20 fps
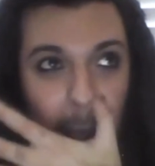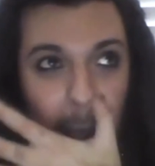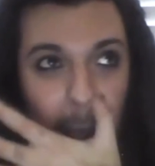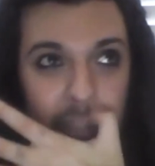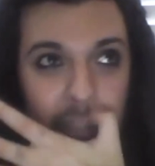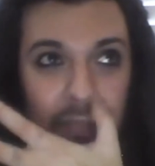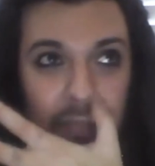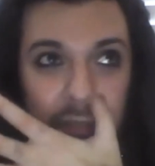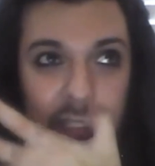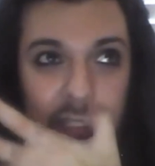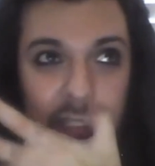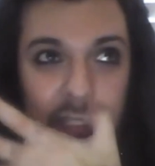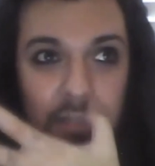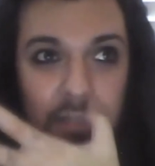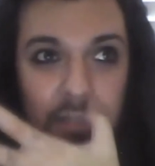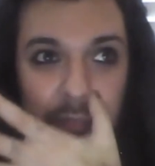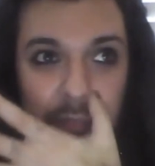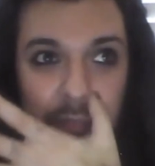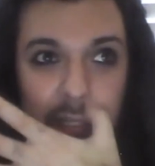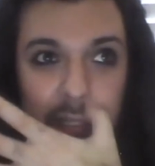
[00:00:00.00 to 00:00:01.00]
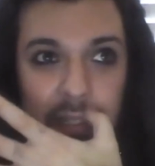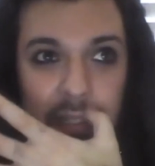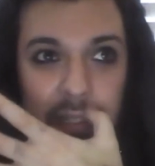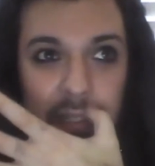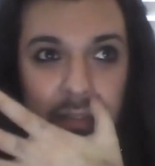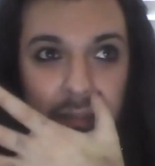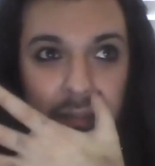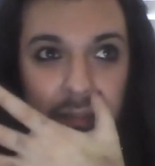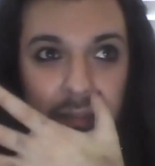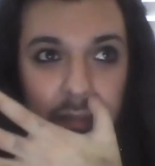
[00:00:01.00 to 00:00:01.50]
I think we're just being
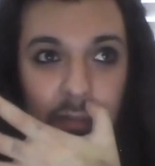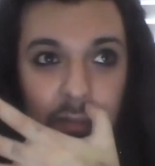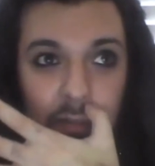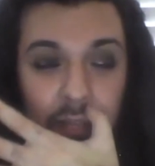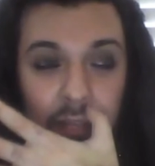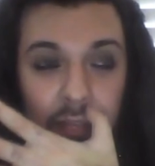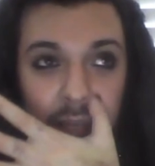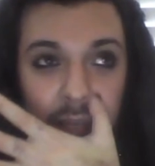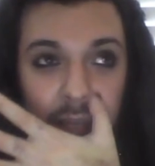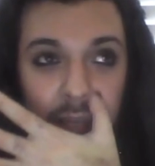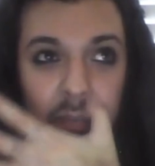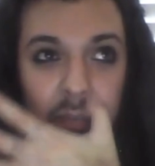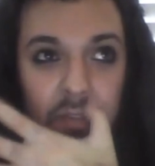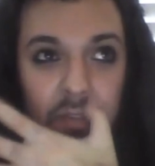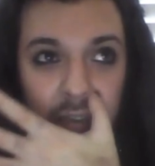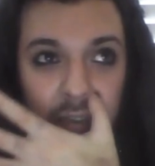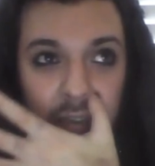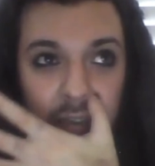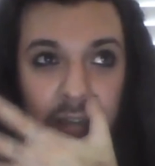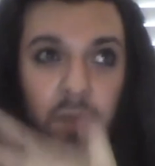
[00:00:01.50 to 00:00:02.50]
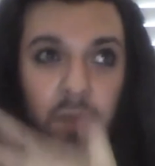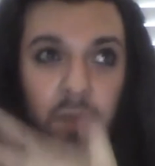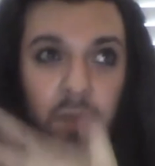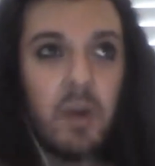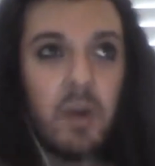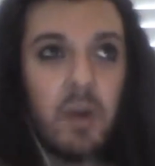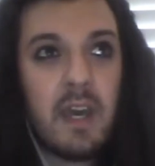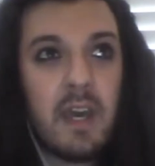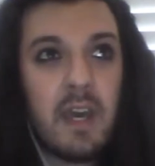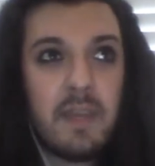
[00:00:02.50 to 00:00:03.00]
video game industry. I don't know
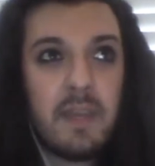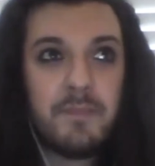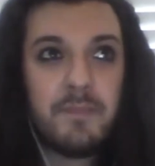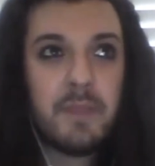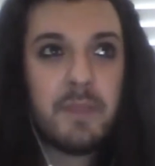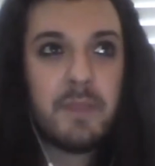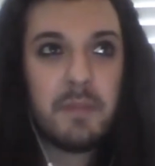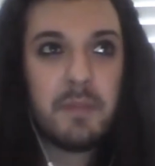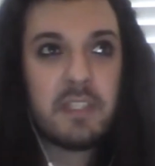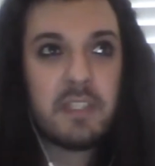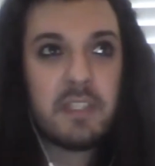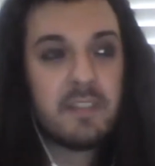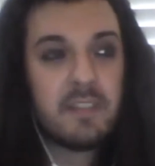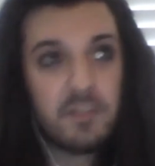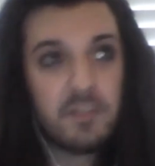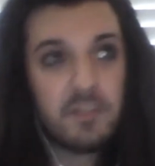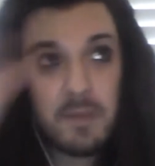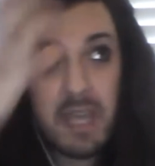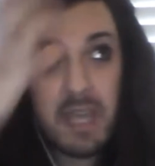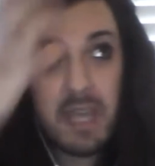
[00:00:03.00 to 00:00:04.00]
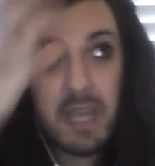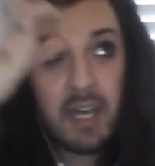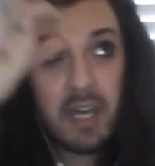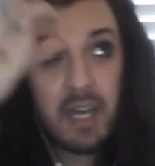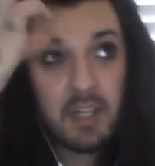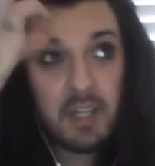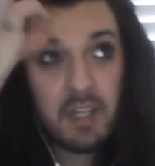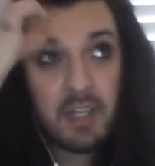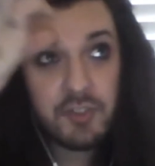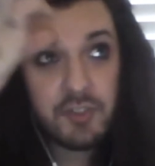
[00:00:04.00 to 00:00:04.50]
why people are just extremely
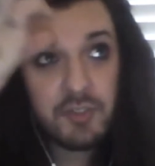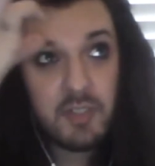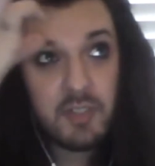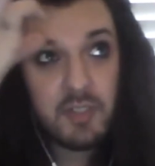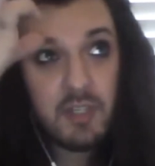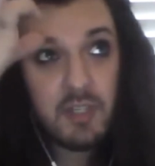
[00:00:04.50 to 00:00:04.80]
harsh.